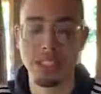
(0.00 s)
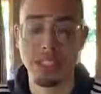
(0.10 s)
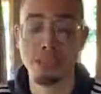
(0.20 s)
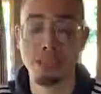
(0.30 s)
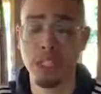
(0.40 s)

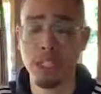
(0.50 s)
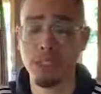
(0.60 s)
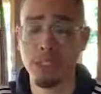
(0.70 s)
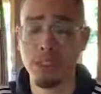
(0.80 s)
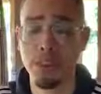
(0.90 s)
sixty percent
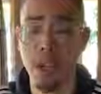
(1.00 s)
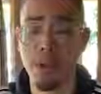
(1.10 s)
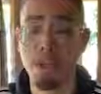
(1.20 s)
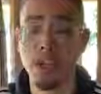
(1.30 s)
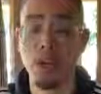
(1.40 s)
commission
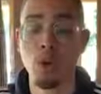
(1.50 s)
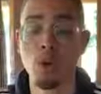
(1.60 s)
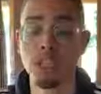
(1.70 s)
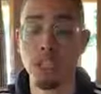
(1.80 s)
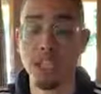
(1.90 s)
payout,
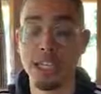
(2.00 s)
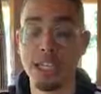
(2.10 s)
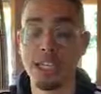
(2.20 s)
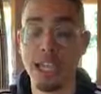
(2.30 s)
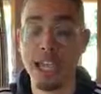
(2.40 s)
which
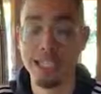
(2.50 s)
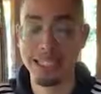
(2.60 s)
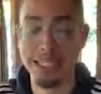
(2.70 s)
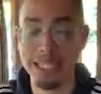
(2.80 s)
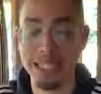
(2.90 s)
is
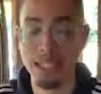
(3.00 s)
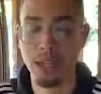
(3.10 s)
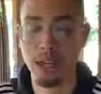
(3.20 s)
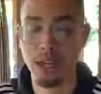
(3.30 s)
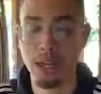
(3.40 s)
eighteen